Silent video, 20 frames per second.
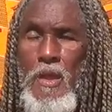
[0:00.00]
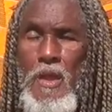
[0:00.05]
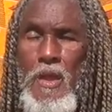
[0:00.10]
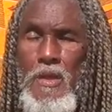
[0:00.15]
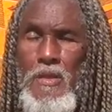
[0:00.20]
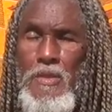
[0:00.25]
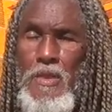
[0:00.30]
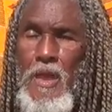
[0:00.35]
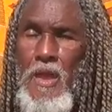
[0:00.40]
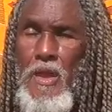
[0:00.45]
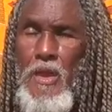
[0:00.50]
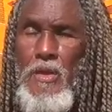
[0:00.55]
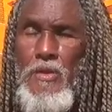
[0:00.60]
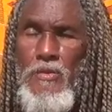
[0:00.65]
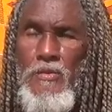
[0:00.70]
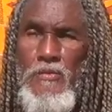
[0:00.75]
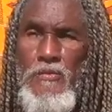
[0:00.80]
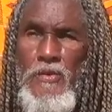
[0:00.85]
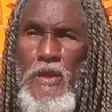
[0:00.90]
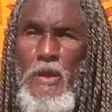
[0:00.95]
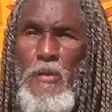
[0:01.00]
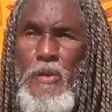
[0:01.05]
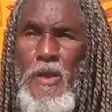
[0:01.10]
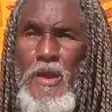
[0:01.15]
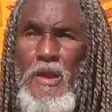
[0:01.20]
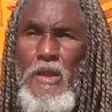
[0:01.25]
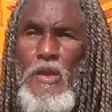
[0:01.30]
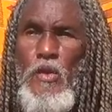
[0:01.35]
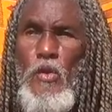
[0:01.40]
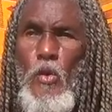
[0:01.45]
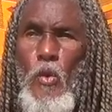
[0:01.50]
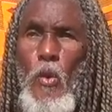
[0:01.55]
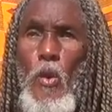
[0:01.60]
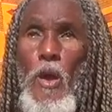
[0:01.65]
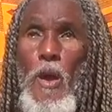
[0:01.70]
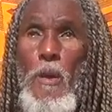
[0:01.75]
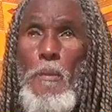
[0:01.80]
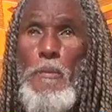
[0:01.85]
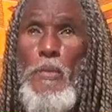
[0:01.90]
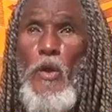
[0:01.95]
and there is very little
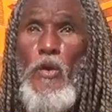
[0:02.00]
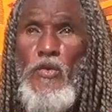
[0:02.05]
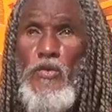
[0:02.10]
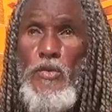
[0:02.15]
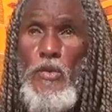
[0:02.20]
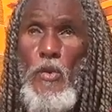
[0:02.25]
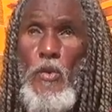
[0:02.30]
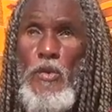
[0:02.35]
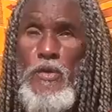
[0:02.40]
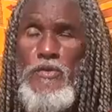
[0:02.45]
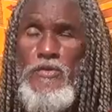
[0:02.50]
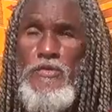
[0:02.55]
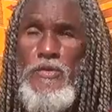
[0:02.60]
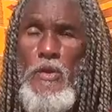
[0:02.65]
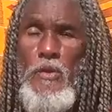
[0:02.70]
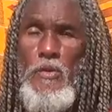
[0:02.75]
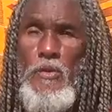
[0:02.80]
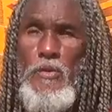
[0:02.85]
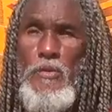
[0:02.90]
personal concern.